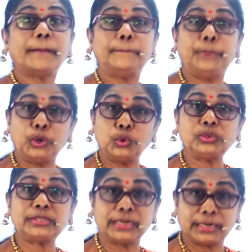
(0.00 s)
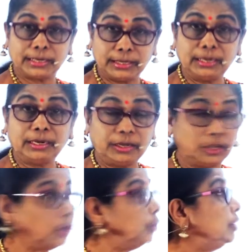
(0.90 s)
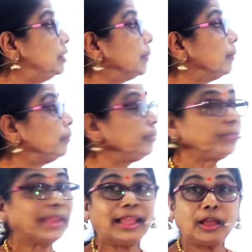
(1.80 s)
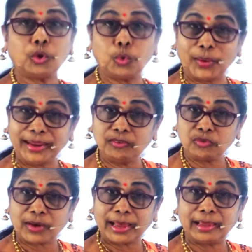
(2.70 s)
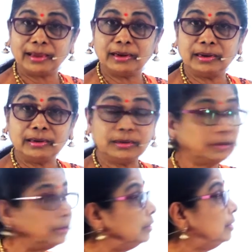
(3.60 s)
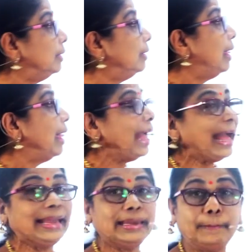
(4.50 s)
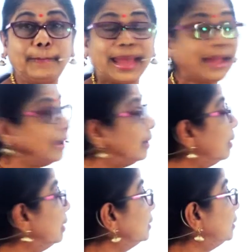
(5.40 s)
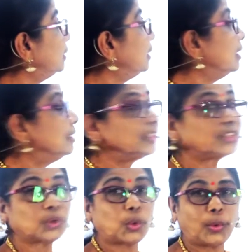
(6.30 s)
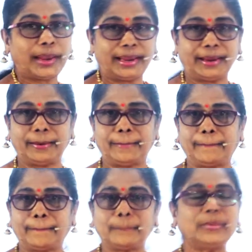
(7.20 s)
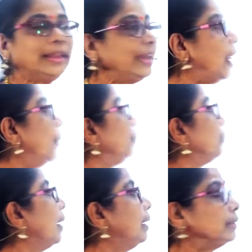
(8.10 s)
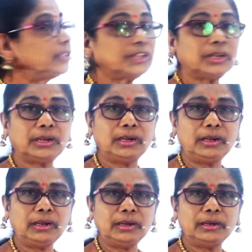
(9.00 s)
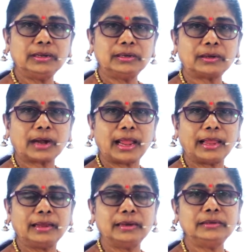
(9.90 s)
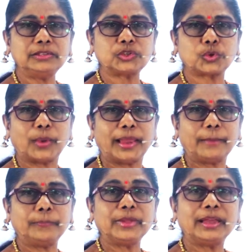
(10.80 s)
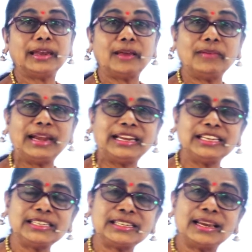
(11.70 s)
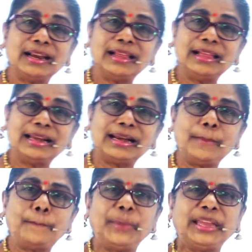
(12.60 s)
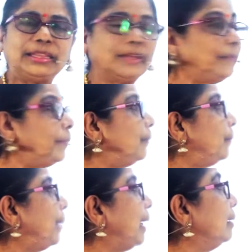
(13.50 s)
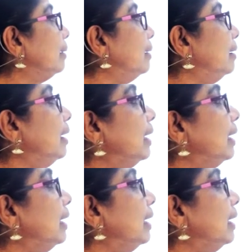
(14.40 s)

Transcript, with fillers: blue circle, good, green triangle, good, and the black square. Now, circle, triangle, square. Now let us repeat the pattern.